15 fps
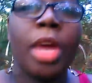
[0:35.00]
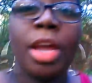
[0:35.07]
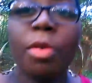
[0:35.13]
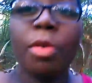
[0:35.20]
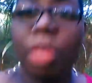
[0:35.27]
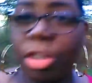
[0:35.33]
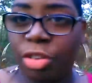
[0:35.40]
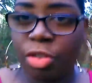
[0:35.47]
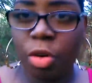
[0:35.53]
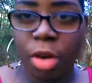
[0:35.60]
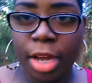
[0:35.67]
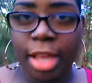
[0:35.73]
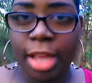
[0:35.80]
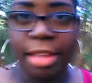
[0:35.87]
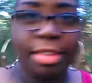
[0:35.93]
when he released the
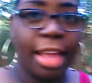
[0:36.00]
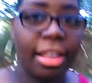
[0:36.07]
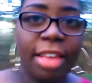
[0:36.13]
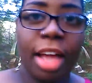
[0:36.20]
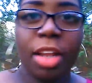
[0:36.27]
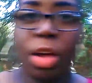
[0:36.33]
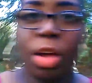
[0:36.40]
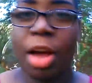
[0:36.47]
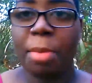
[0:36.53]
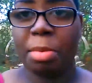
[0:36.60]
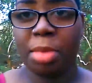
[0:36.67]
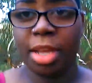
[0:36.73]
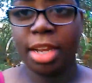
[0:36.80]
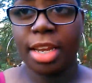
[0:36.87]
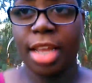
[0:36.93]
tour dates. That's how long I've
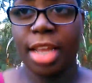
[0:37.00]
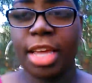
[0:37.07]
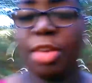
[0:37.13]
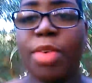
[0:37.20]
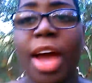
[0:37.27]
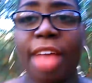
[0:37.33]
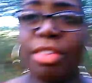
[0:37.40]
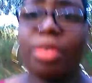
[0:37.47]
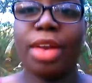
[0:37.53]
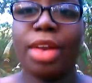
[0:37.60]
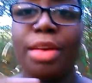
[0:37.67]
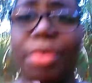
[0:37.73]
been playing it. And you guys know